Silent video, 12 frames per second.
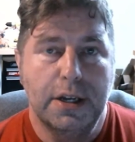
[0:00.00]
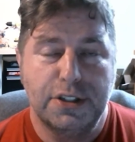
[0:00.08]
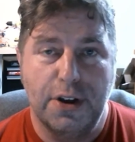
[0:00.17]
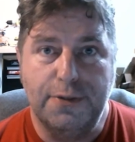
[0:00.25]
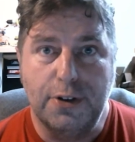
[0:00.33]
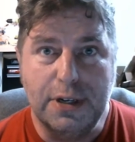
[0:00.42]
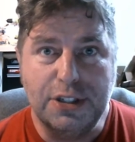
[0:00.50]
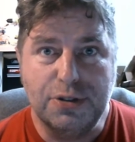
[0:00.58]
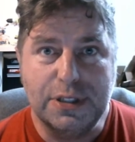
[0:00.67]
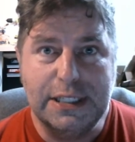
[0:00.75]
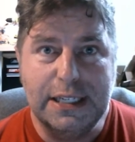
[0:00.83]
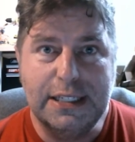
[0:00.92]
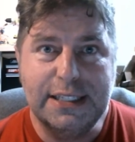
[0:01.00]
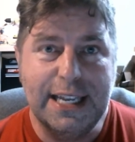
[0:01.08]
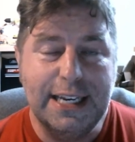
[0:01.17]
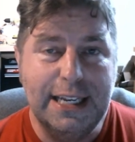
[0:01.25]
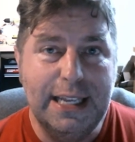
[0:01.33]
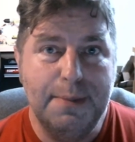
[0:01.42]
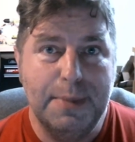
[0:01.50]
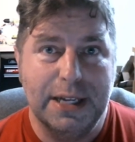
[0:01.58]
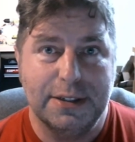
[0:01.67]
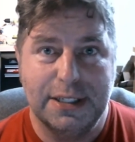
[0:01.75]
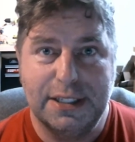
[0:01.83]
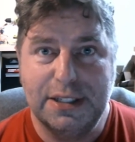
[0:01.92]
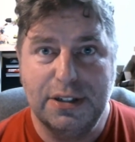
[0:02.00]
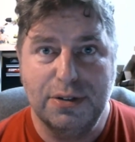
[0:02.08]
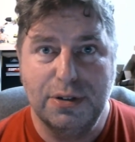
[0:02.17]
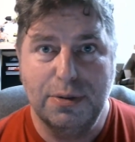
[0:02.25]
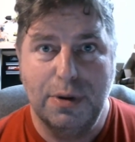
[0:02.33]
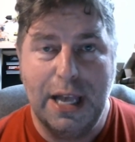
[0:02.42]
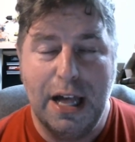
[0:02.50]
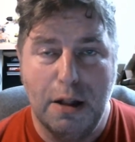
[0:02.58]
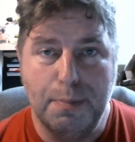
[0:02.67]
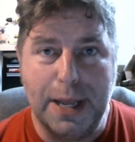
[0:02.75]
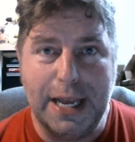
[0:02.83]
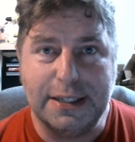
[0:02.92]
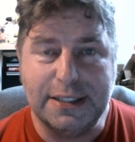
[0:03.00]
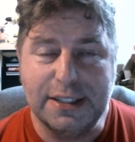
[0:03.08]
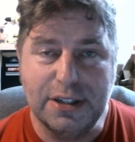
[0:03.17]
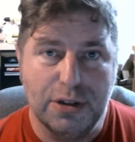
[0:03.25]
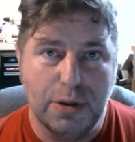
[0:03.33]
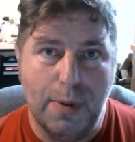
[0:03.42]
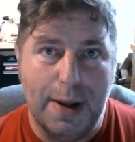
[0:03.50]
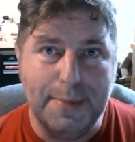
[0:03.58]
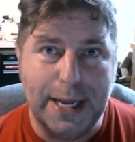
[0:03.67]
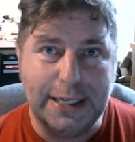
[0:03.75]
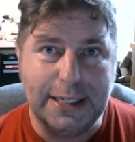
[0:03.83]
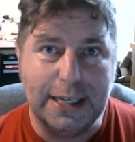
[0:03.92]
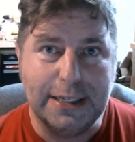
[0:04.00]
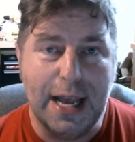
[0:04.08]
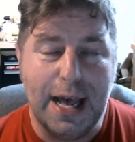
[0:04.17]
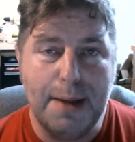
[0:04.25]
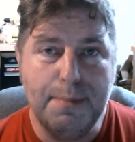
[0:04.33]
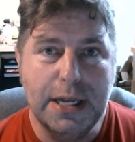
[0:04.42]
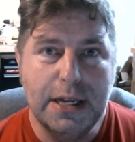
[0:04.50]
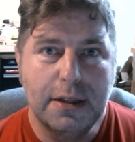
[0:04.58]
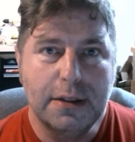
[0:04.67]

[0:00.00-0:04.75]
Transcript: So if you're interested, send an email to serial, help at serialwombat.com.